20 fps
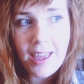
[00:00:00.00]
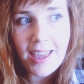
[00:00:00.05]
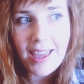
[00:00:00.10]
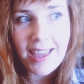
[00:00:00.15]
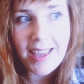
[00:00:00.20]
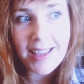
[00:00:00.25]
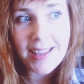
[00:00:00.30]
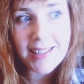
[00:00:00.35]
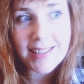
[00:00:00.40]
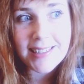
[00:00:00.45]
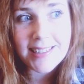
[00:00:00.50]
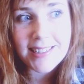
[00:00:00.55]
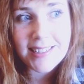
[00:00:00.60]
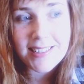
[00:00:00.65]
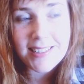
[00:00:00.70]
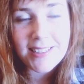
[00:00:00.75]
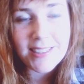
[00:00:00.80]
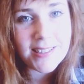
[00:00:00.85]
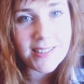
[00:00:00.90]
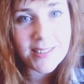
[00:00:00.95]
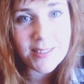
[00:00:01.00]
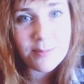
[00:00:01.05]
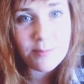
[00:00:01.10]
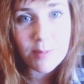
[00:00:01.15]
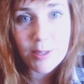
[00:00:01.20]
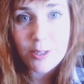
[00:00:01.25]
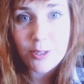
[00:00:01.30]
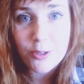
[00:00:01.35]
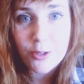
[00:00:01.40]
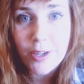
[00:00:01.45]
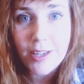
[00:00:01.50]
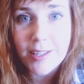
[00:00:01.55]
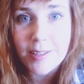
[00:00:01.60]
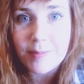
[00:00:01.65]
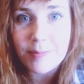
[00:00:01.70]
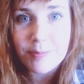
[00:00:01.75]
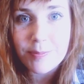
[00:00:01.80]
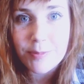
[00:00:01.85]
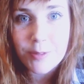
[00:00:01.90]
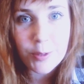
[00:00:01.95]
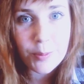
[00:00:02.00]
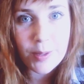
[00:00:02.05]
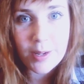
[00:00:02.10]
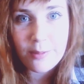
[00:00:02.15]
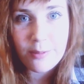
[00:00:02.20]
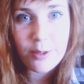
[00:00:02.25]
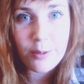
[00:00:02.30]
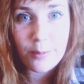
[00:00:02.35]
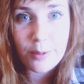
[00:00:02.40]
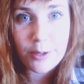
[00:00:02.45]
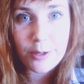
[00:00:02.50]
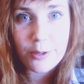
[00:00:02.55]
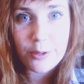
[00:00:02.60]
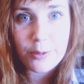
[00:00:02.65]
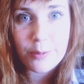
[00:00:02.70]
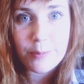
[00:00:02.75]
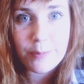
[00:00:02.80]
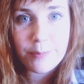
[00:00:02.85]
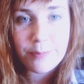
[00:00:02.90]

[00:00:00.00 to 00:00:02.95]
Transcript: and just enjoy it. Do whatever you want to do.